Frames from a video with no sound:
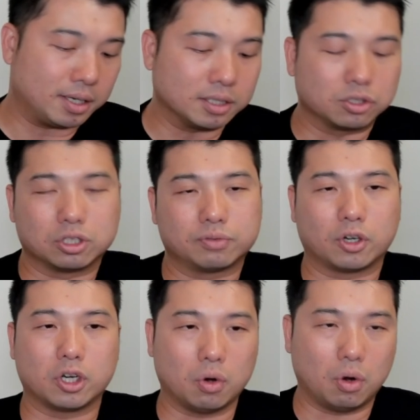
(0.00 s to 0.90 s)
This is just for
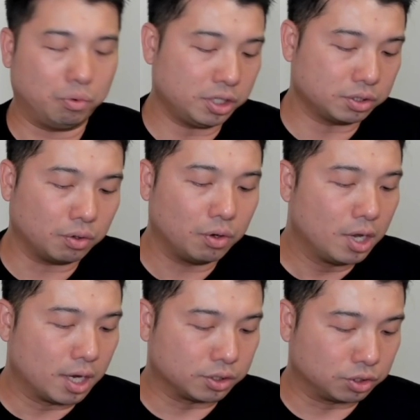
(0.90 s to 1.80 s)
you only. So
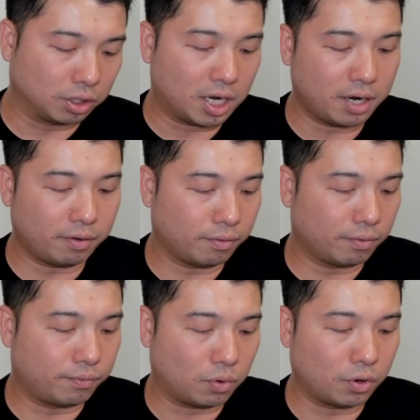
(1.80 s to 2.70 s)
July
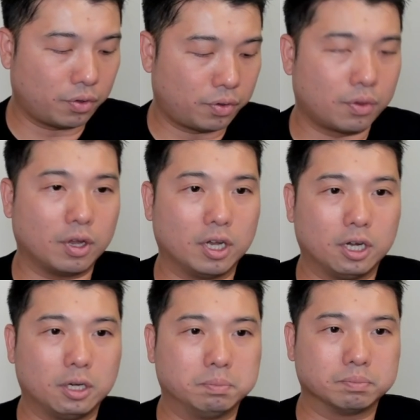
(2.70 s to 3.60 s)
4th,
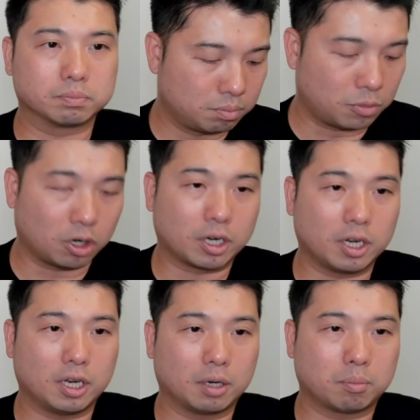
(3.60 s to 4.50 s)

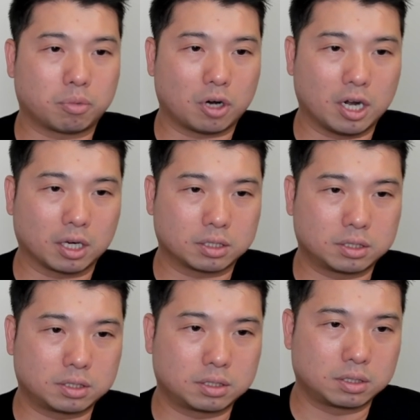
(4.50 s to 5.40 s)
marketing
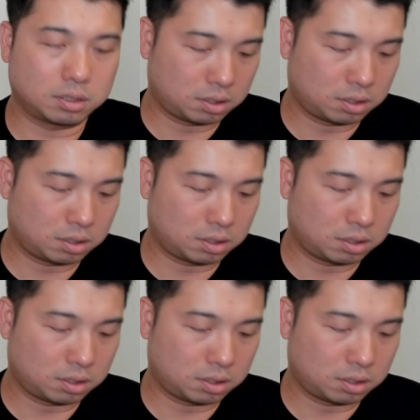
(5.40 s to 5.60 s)
products.